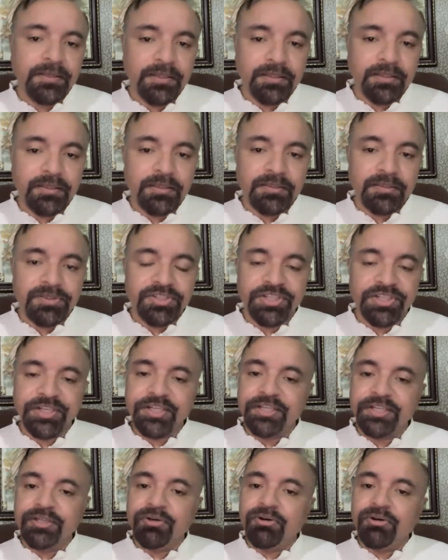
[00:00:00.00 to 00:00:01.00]
in a
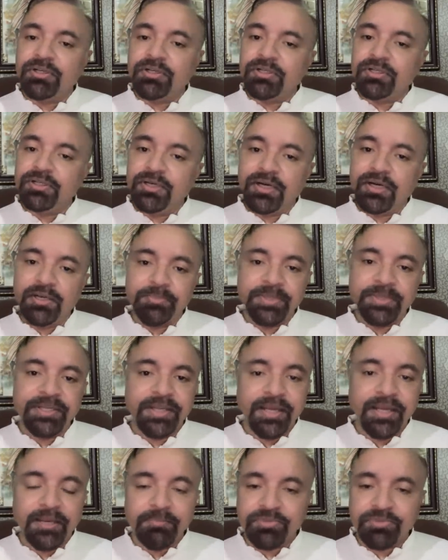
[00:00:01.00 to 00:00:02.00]
city or in an army
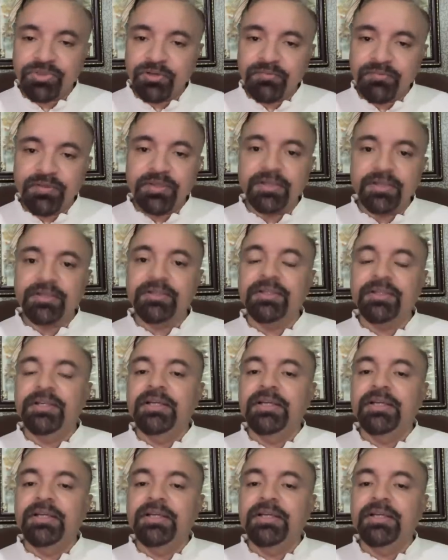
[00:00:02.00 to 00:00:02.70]
camp somewhere,